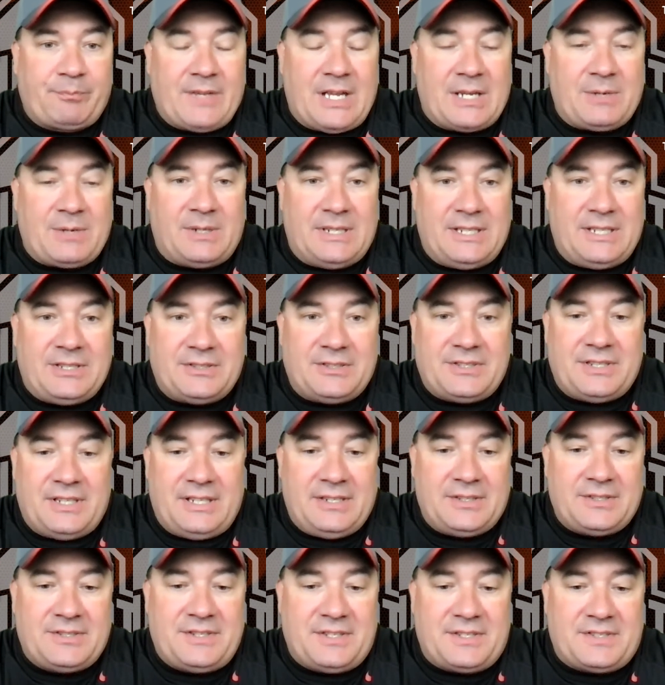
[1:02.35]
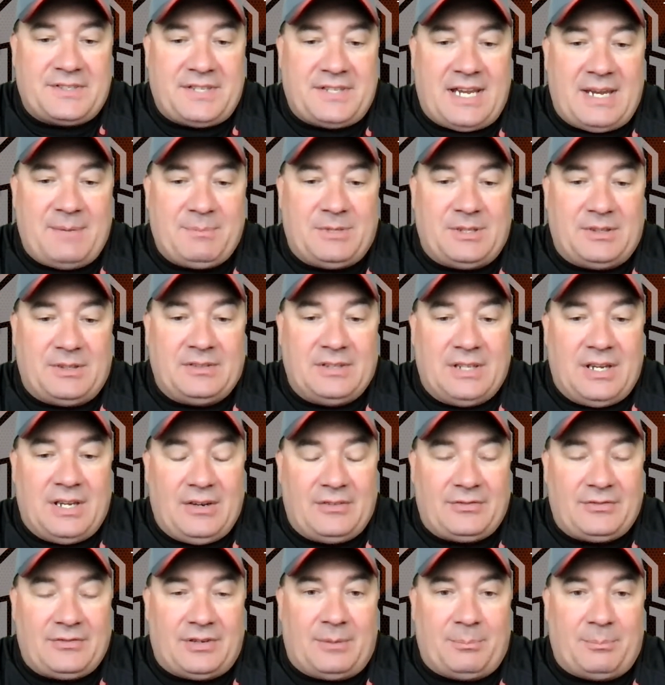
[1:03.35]
anyway, here's the statement
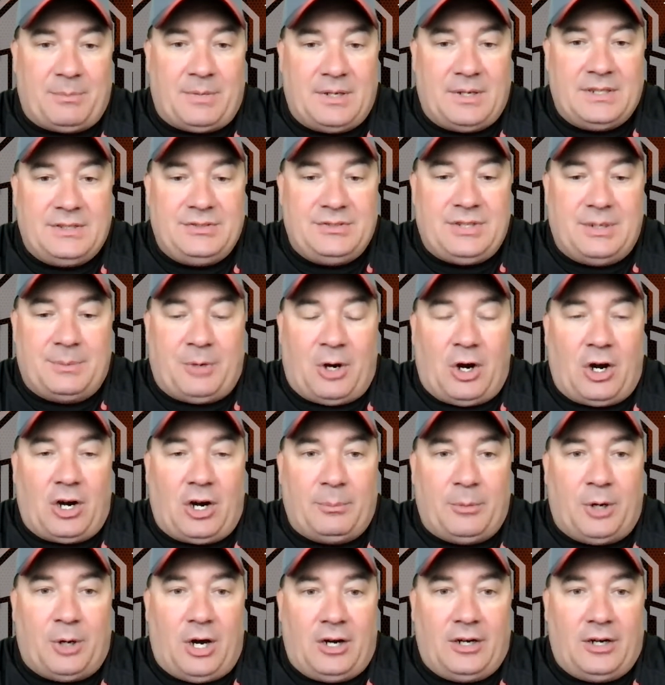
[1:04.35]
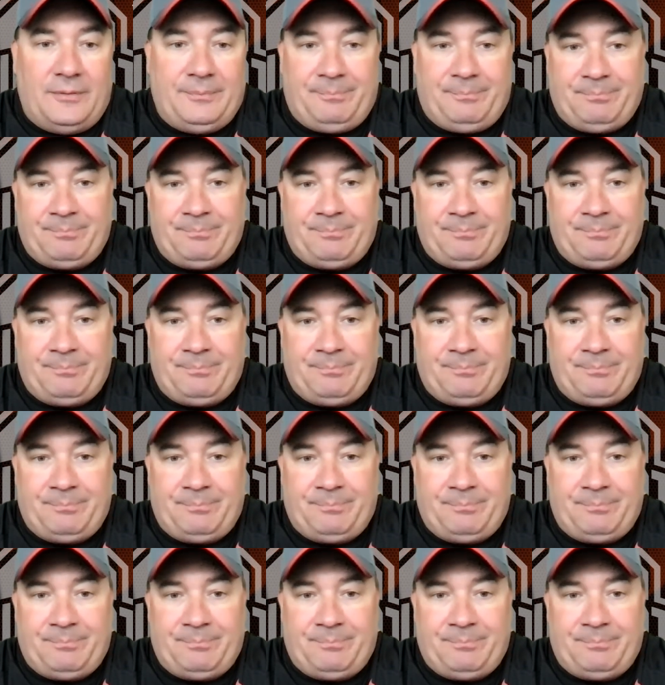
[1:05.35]
from Jim Harbaugh.